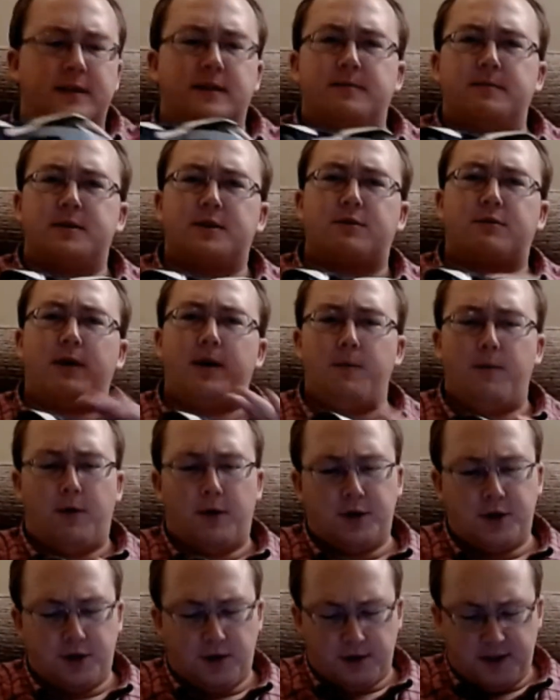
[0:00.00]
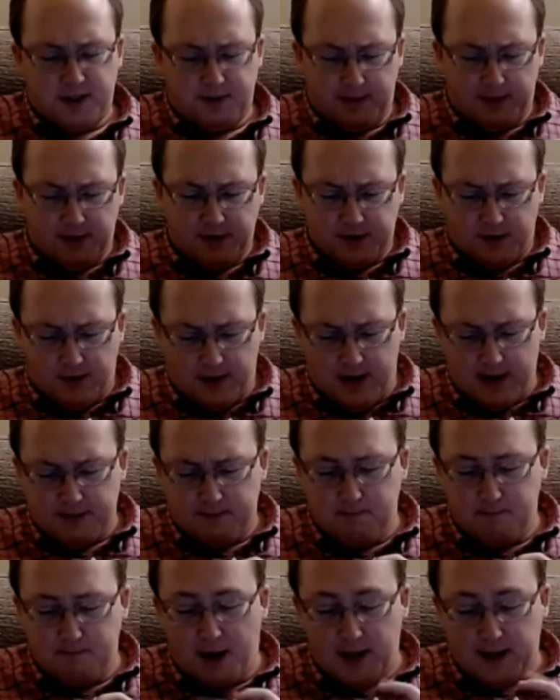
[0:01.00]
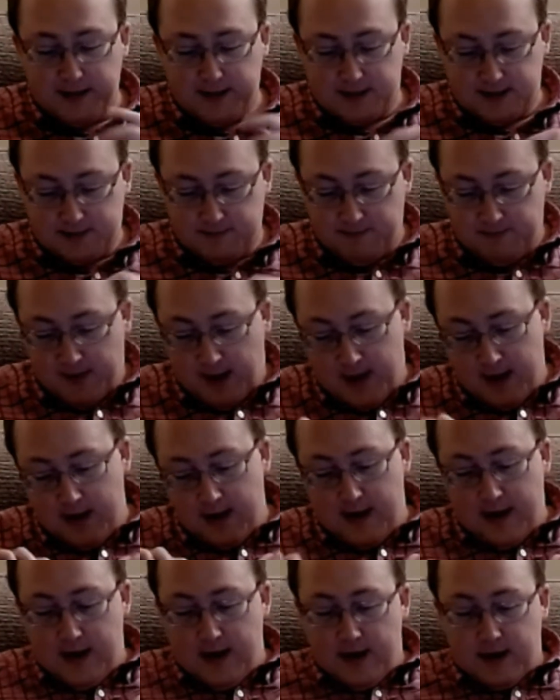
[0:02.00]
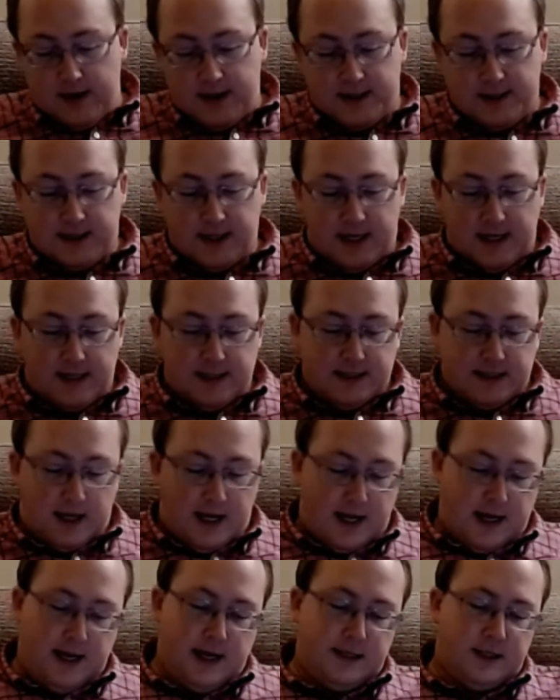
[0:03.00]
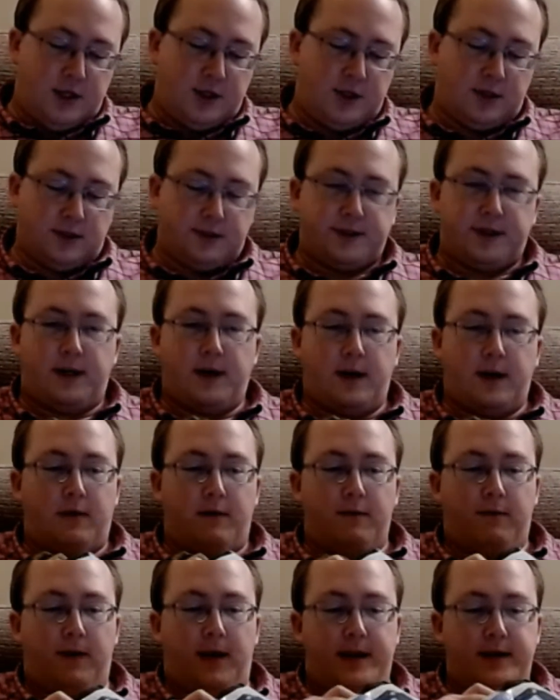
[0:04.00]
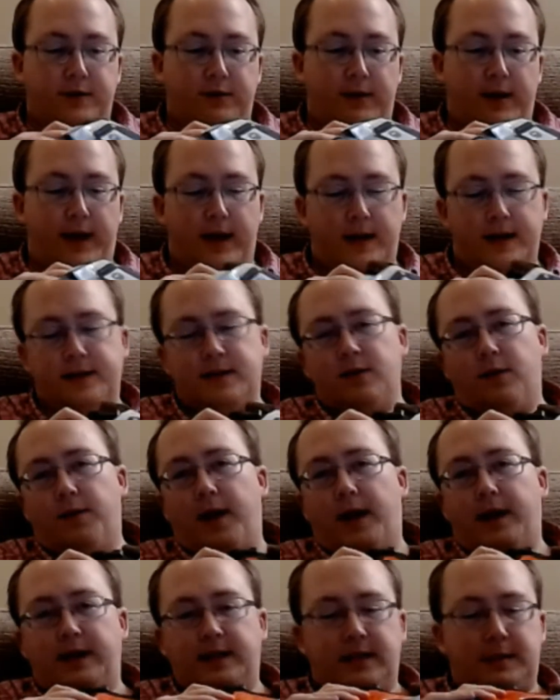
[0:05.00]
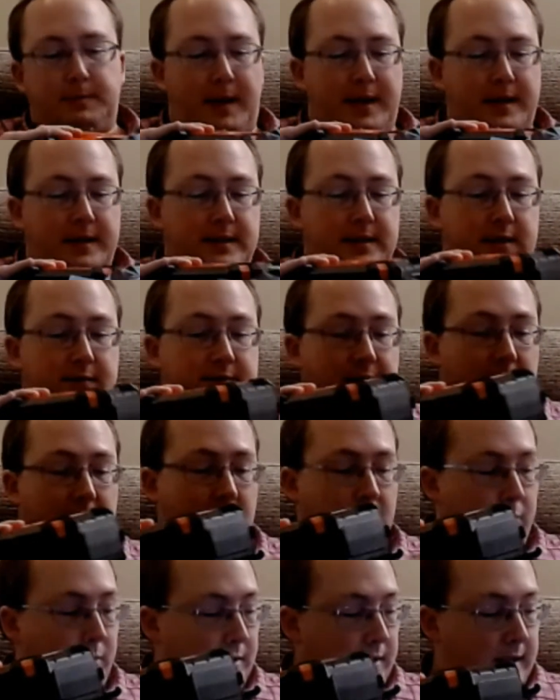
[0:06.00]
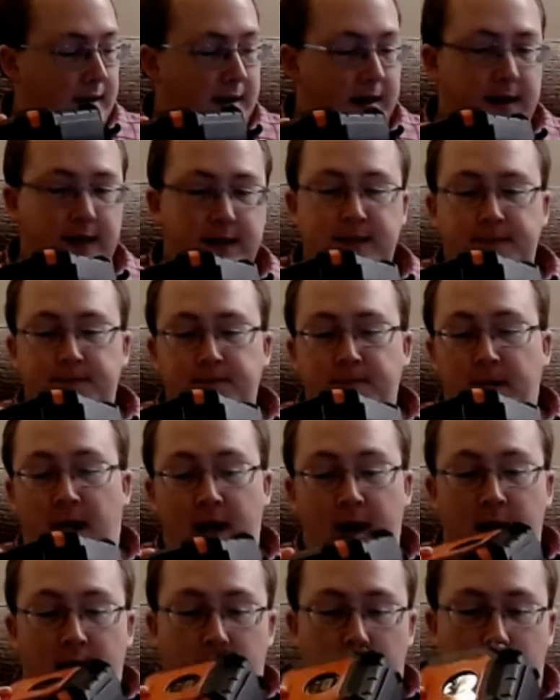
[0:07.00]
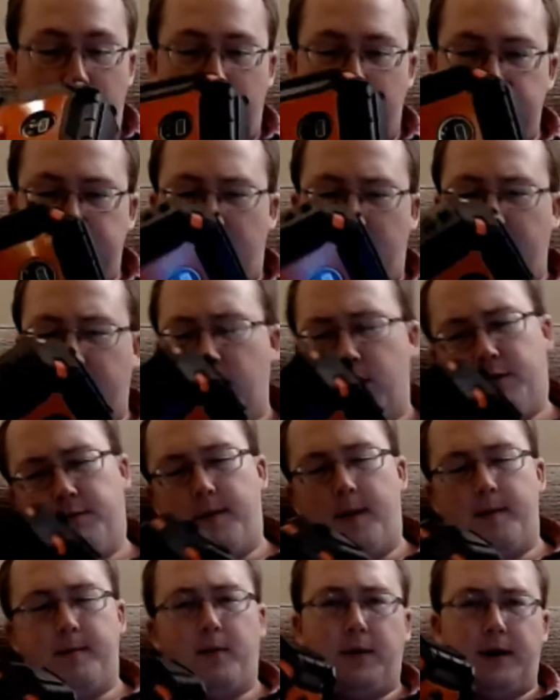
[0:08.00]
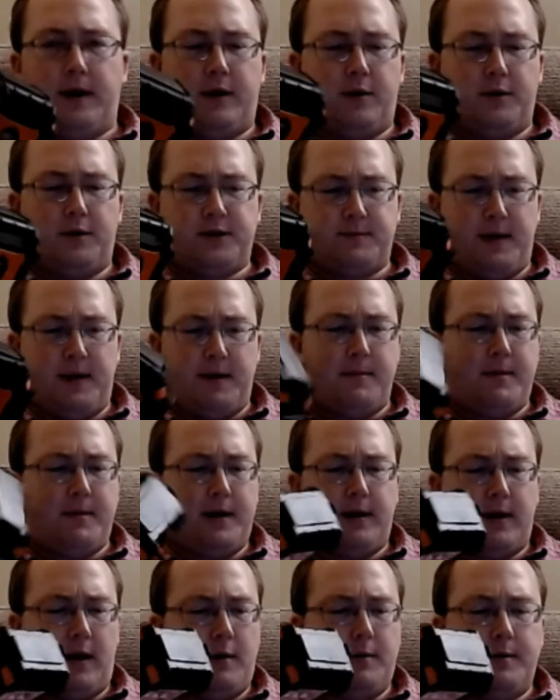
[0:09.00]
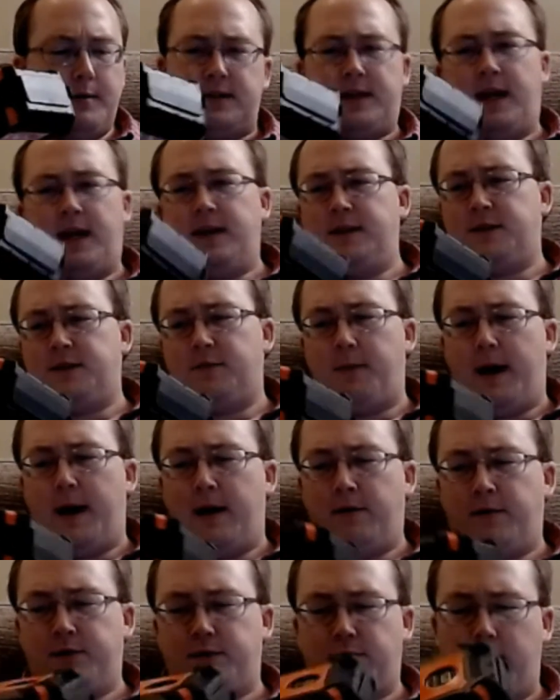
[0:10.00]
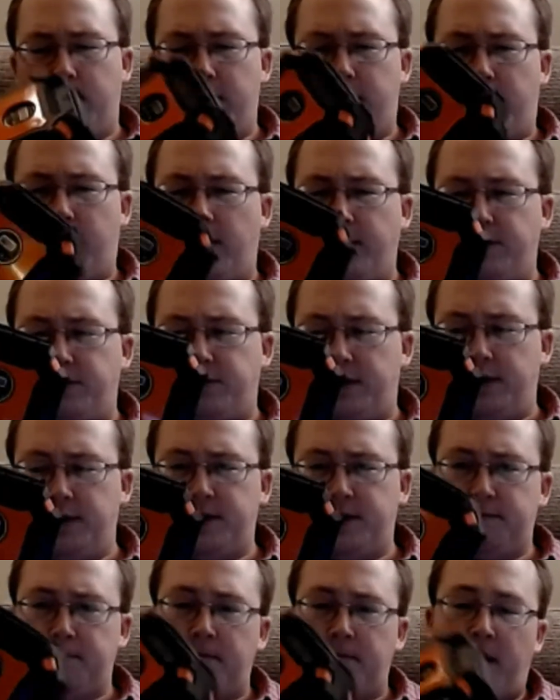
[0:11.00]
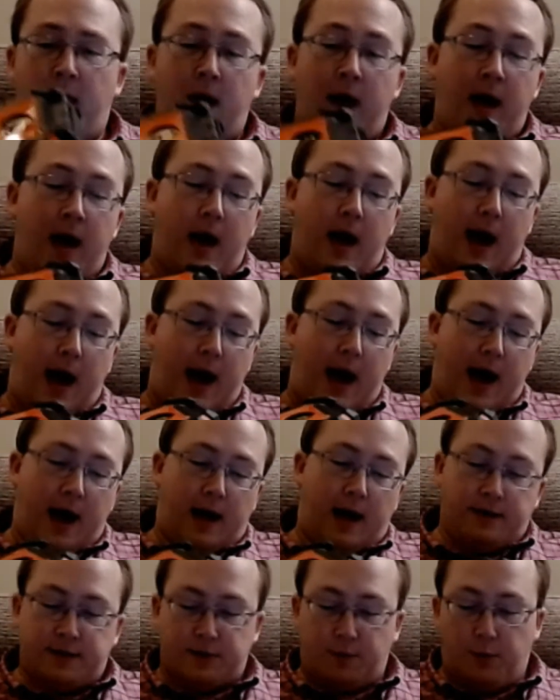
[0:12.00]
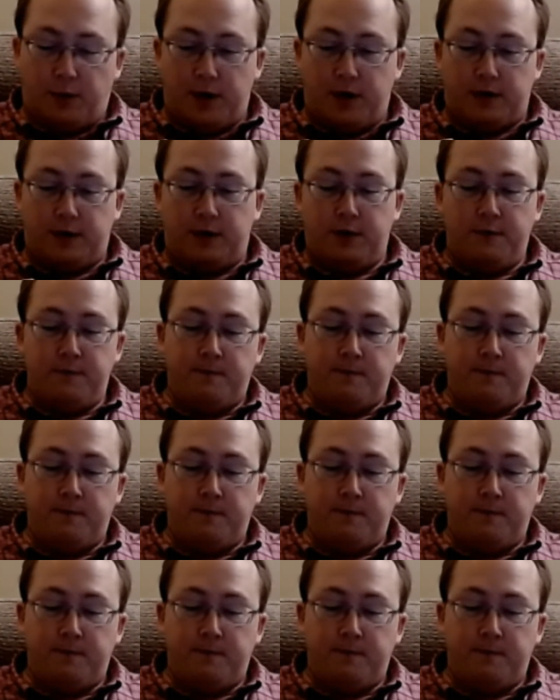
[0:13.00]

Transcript: screen wash got spilt on it, but this is a digital tyre inflator, and again, it's not that expensive to have one of these. I can't remember what it cost me, but, you know, it was tens of pounds rather than hundreds. And what you do